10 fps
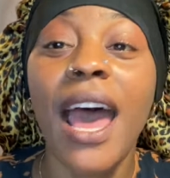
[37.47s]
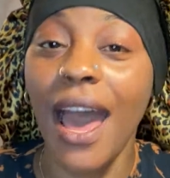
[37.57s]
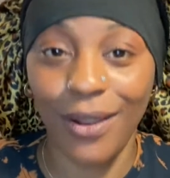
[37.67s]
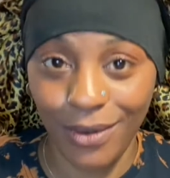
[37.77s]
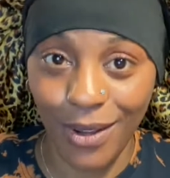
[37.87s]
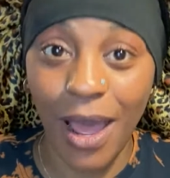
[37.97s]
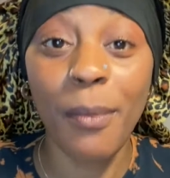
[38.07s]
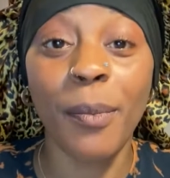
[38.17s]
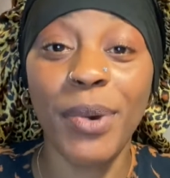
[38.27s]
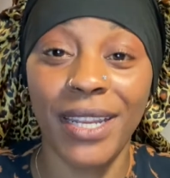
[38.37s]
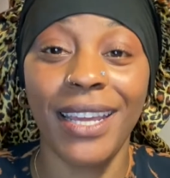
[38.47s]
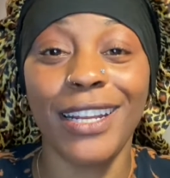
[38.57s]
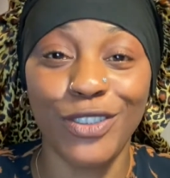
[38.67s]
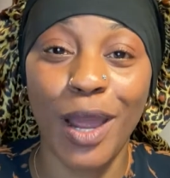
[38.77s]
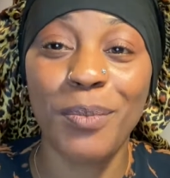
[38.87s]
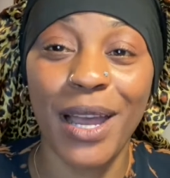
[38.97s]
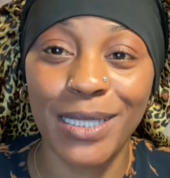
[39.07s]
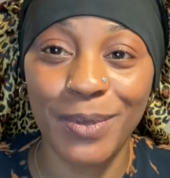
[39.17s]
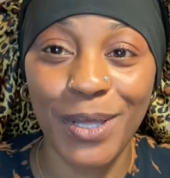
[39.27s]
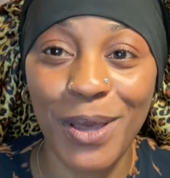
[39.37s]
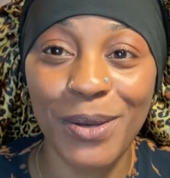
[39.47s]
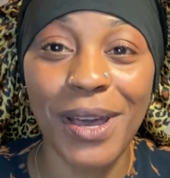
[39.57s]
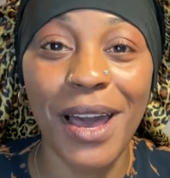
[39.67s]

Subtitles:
I don't know. I'm gonna put it in a drop box below.